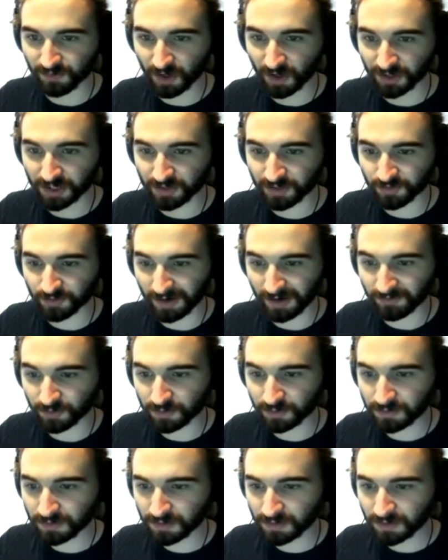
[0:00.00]
Fuck it,
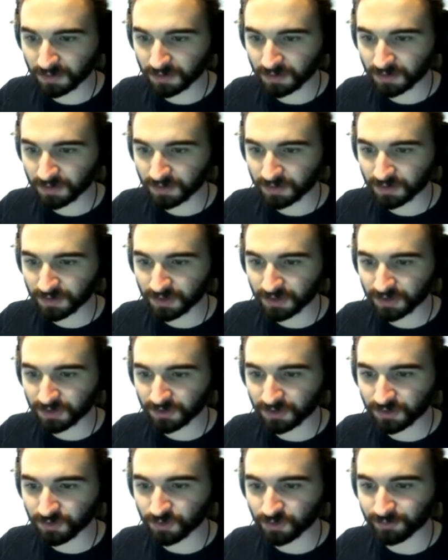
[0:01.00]
gravel.
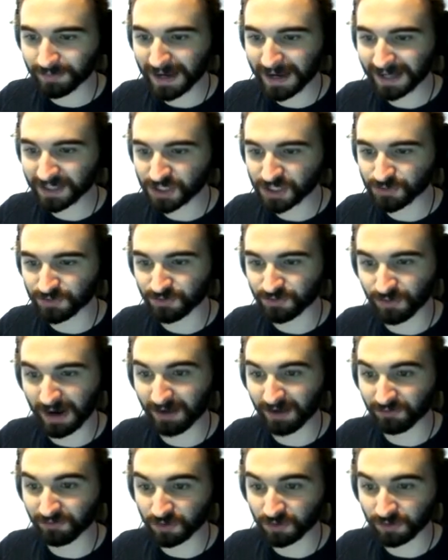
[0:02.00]
You can manage with
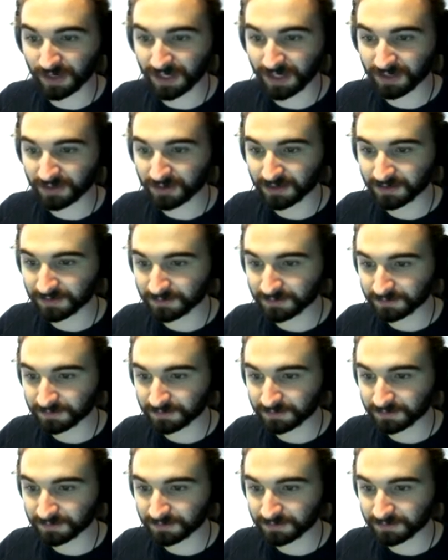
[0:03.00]
gravel, alright?